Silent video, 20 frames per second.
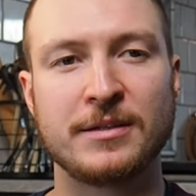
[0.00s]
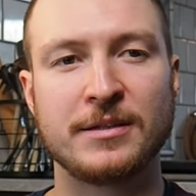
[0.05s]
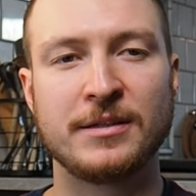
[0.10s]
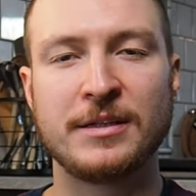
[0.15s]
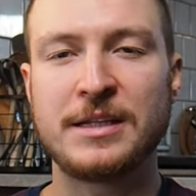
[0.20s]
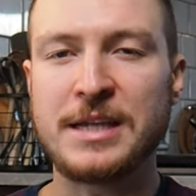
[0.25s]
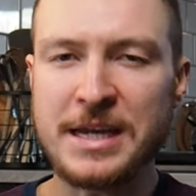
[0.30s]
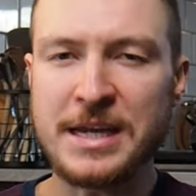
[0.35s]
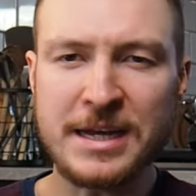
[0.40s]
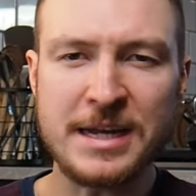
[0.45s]

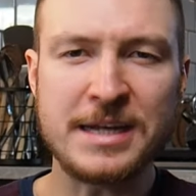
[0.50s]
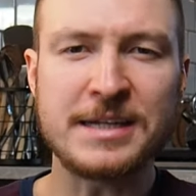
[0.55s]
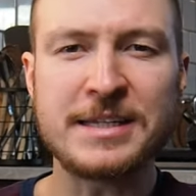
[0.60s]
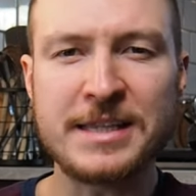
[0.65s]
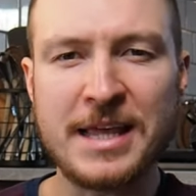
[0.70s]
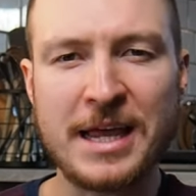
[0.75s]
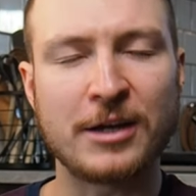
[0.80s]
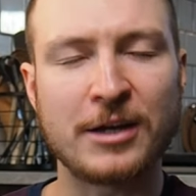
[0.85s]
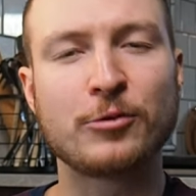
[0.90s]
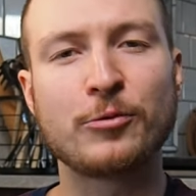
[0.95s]
Lean into
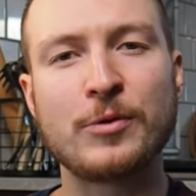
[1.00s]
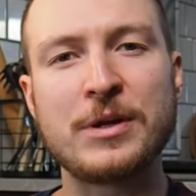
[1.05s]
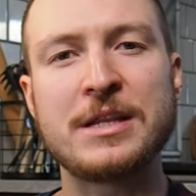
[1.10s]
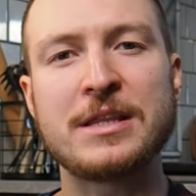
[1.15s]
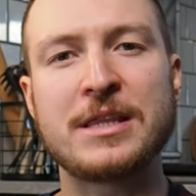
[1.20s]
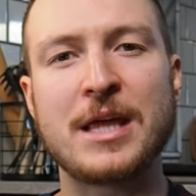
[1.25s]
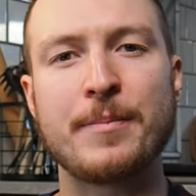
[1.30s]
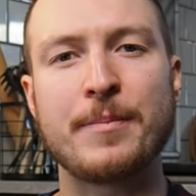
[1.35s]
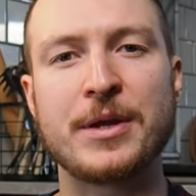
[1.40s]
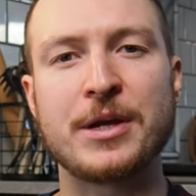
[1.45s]
that green
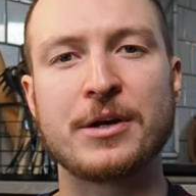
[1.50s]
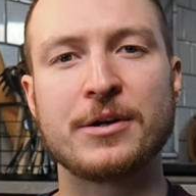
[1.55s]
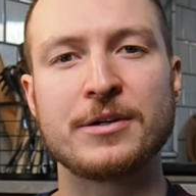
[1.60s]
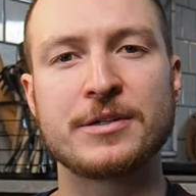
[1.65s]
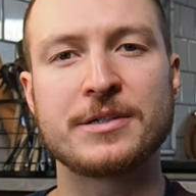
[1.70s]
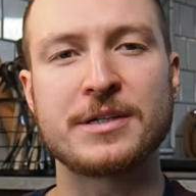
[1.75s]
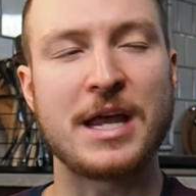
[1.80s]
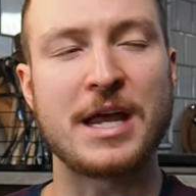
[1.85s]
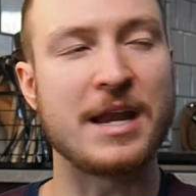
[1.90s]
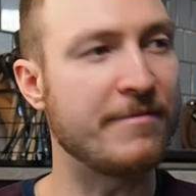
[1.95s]
thumb of
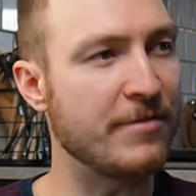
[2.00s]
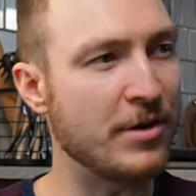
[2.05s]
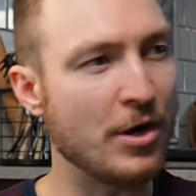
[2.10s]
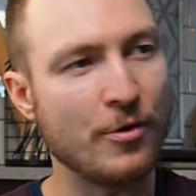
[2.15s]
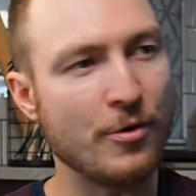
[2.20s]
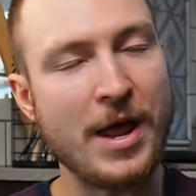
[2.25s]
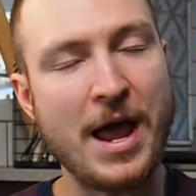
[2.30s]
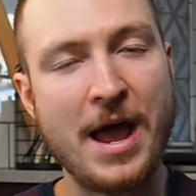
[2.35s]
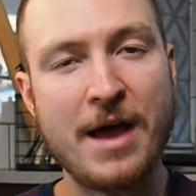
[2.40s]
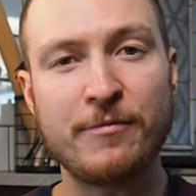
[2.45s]
yours, and if you
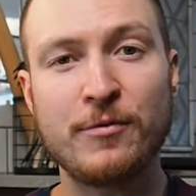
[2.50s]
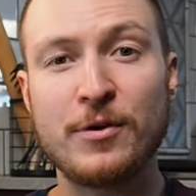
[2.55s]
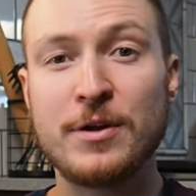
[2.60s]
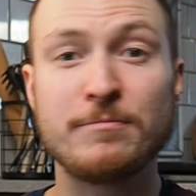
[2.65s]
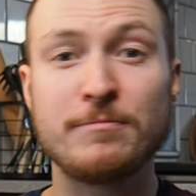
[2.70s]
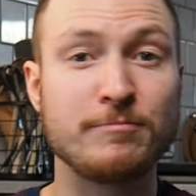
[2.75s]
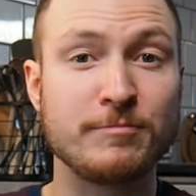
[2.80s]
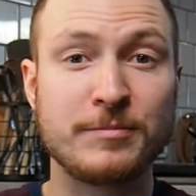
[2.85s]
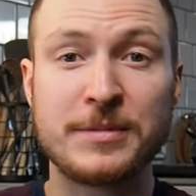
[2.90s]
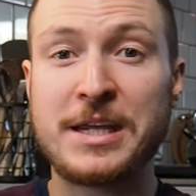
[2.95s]
don't have
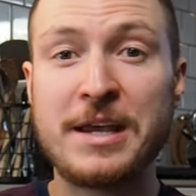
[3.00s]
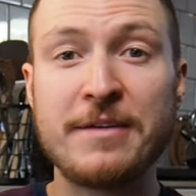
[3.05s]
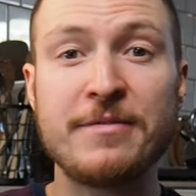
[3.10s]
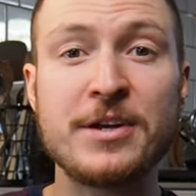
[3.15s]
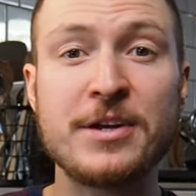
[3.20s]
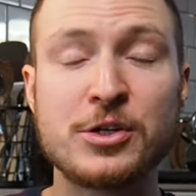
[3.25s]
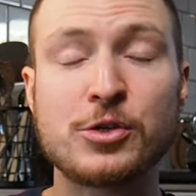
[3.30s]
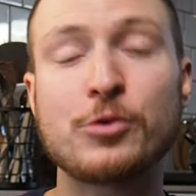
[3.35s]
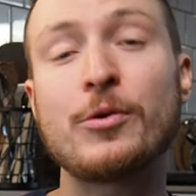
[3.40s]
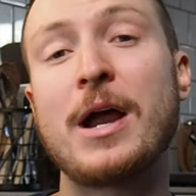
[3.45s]
one, give it
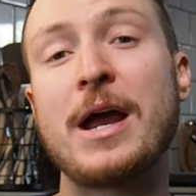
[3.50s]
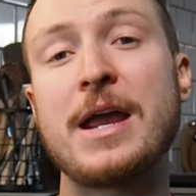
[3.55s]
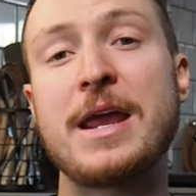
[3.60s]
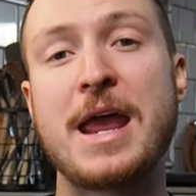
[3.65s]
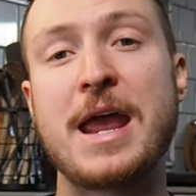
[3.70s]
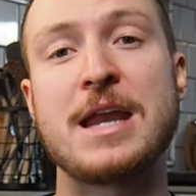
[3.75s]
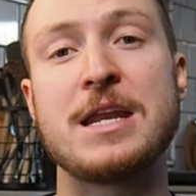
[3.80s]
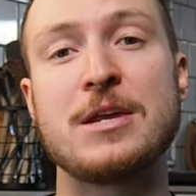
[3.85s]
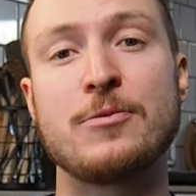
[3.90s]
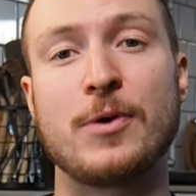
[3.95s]
a try
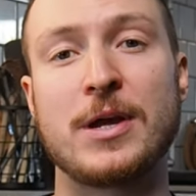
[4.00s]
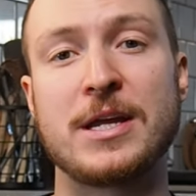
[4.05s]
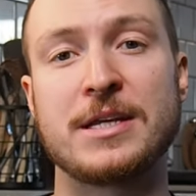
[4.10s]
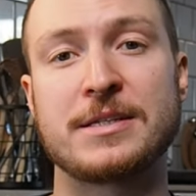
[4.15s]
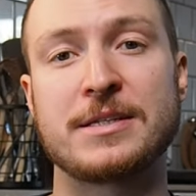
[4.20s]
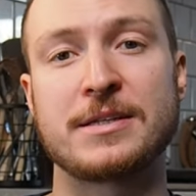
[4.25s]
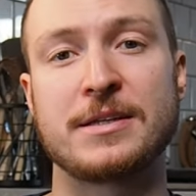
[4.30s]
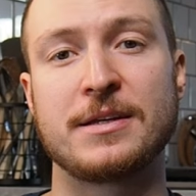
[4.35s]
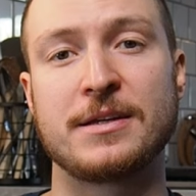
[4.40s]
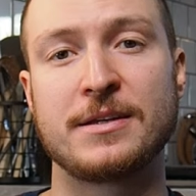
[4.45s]

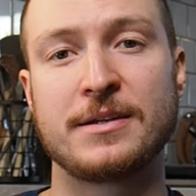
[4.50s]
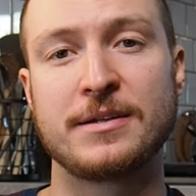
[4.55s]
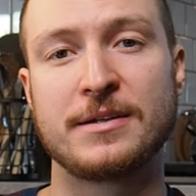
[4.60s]
anyways.